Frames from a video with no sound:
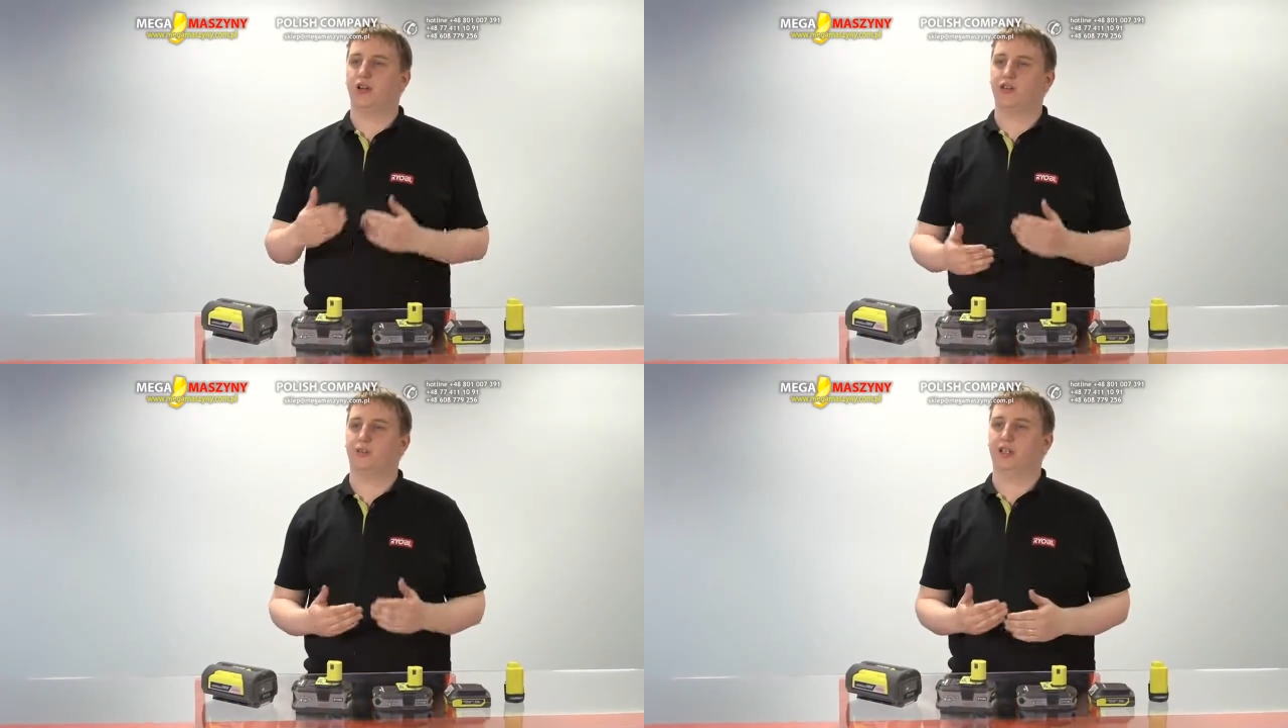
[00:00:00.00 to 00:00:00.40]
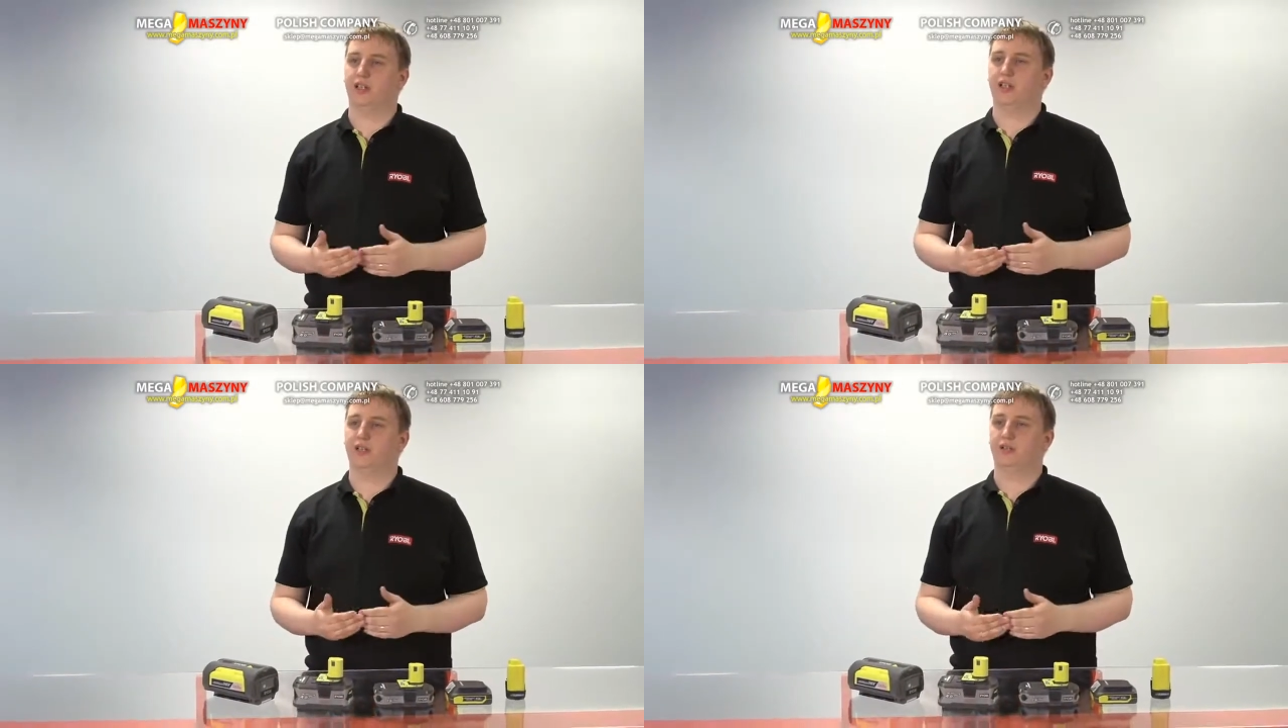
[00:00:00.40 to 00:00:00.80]

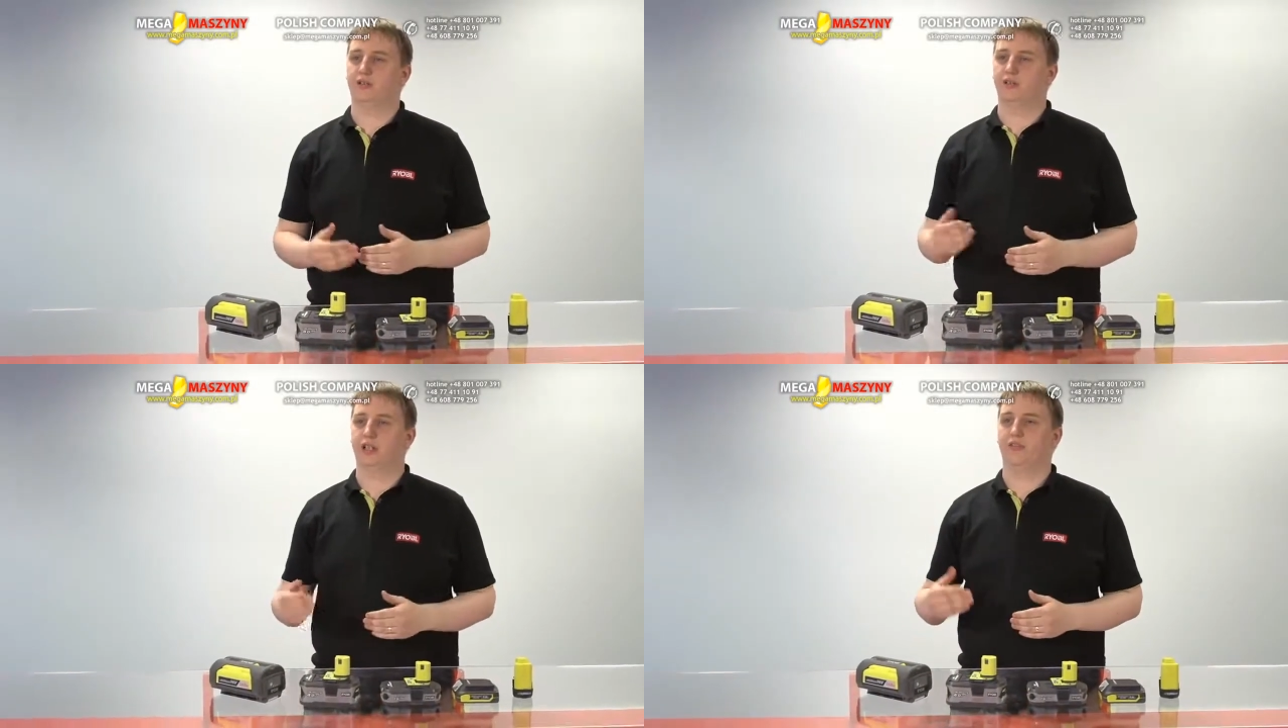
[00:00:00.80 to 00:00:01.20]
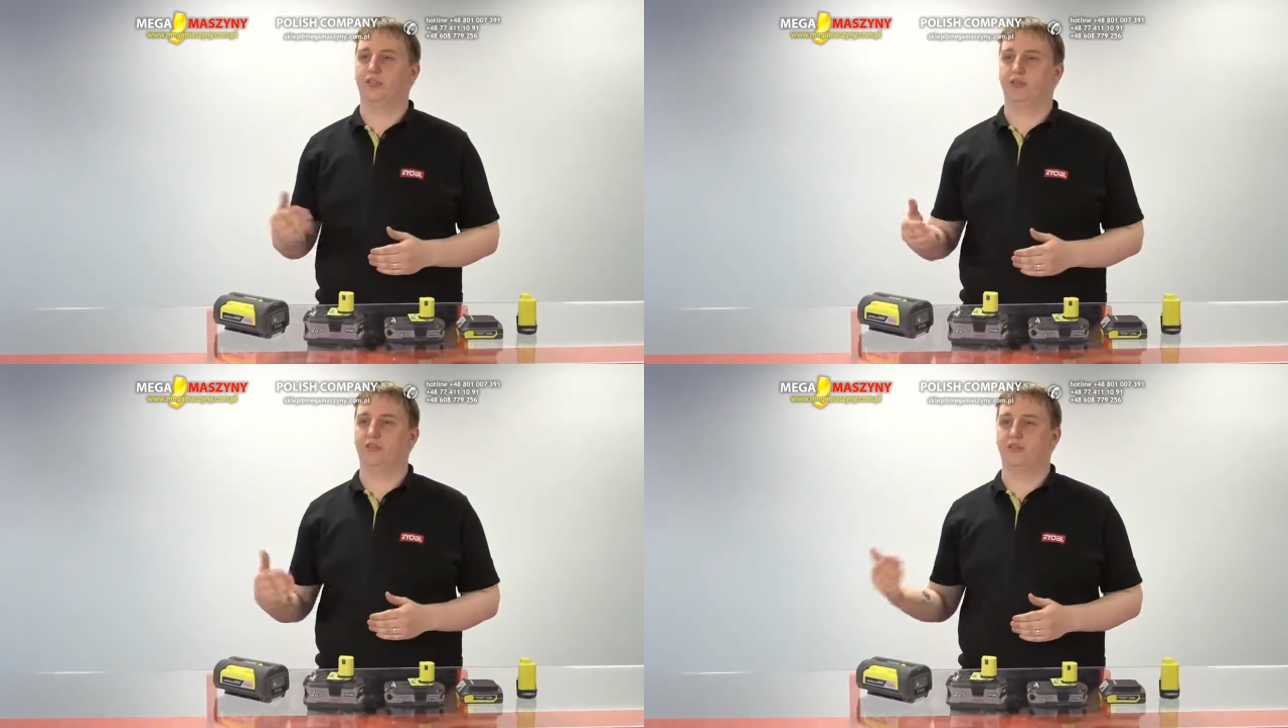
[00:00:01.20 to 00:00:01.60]
ultimately to deliver
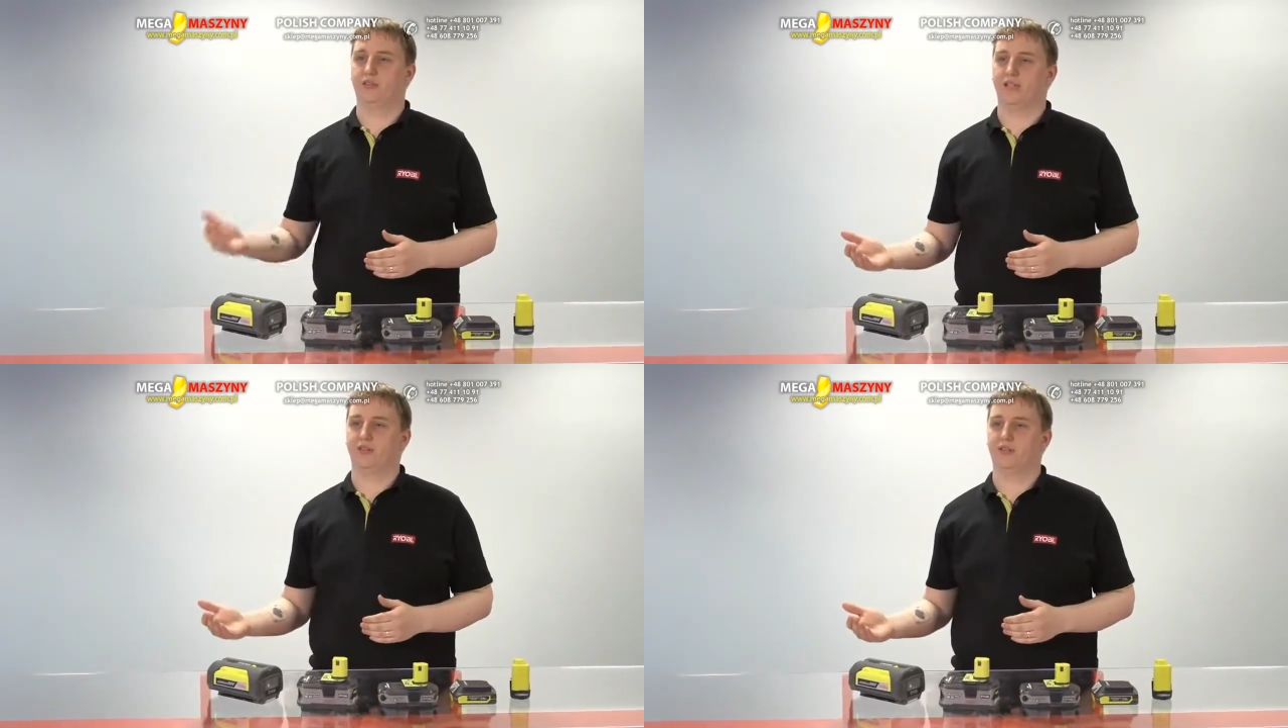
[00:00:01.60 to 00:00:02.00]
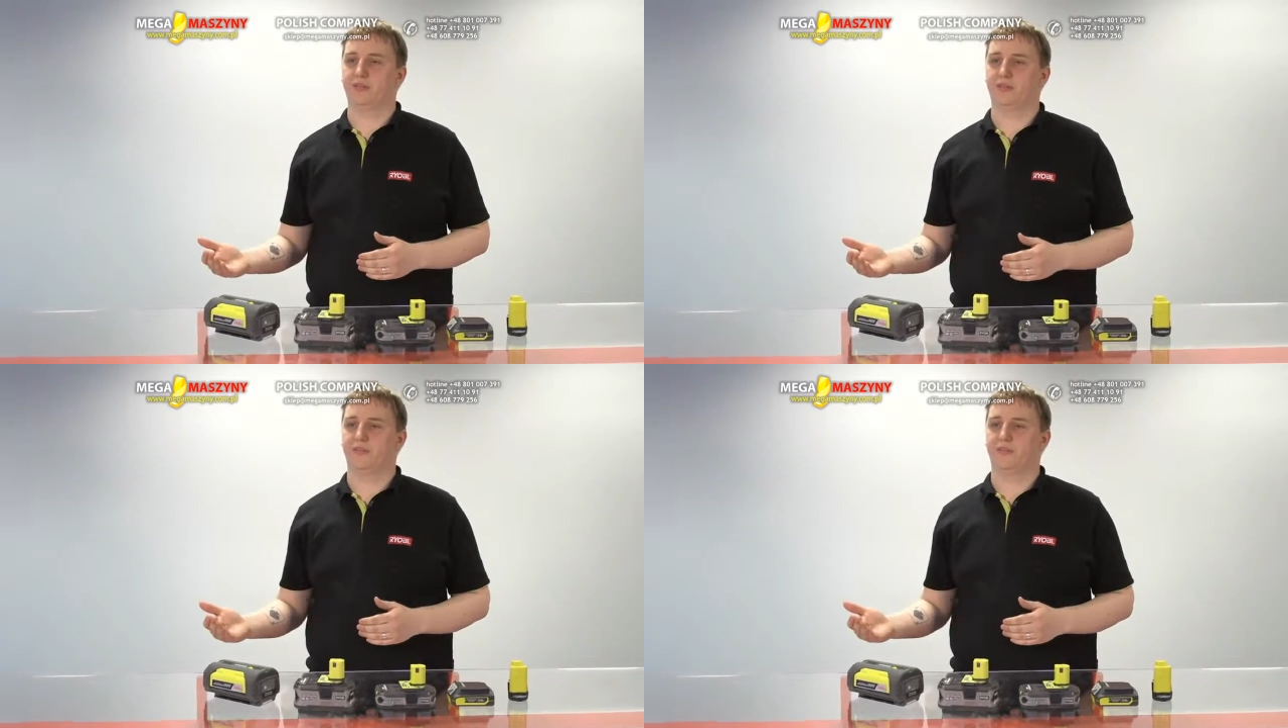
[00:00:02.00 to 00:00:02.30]
users' needs.